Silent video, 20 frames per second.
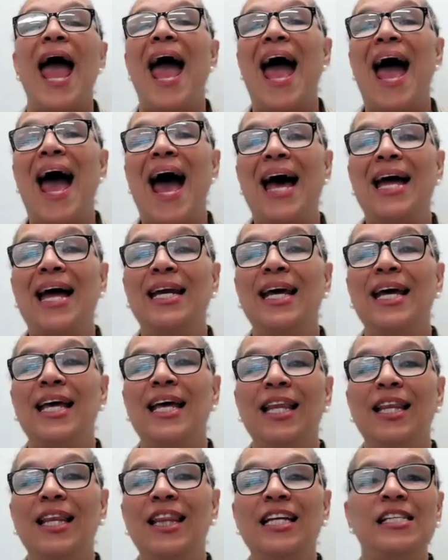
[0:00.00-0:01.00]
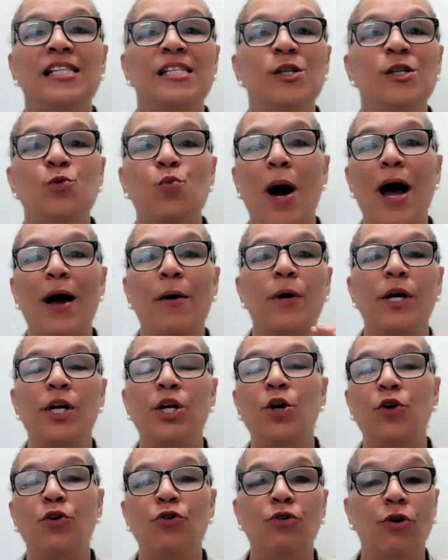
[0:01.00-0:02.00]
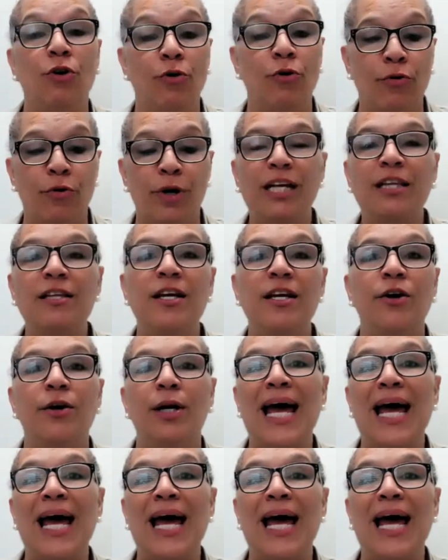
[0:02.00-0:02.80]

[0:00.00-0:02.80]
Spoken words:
And this is why when you're creating your